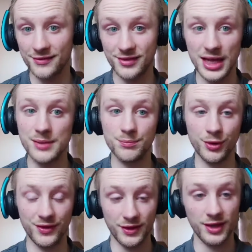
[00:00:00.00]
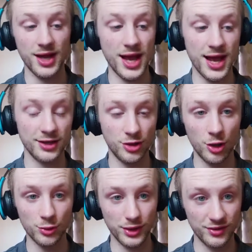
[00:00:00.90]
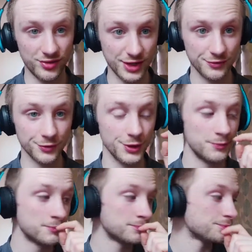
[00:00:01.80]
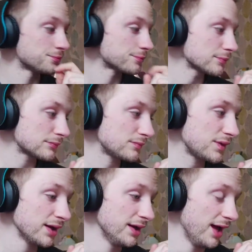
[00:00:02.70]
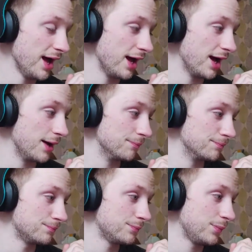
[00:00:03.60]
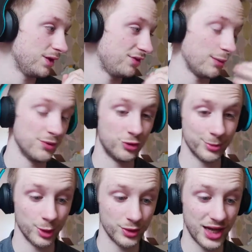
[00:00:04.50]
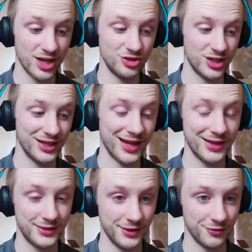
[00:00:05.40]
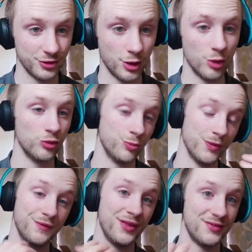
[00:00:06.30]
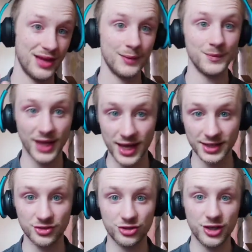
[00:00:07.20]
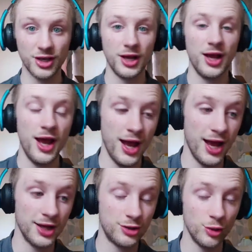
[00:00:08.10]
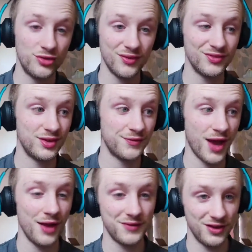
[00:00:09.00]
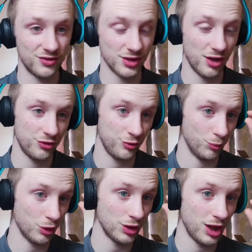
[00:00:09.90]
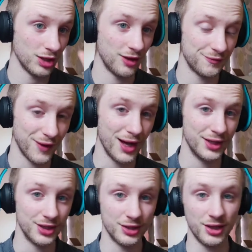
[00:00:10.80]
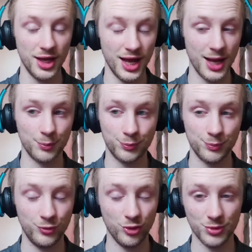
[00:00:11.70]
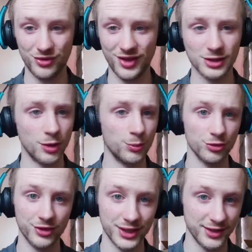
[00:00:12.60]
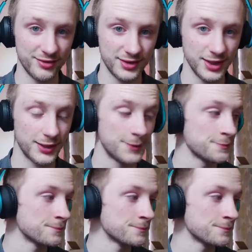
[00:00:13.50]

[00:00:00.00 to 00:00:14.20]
the same, but the code is different. Same with 00 gauge, you can get different codes, but for the same gauge. Code 75 is a lot smaller, a lot finer, some would say a lot more realistic.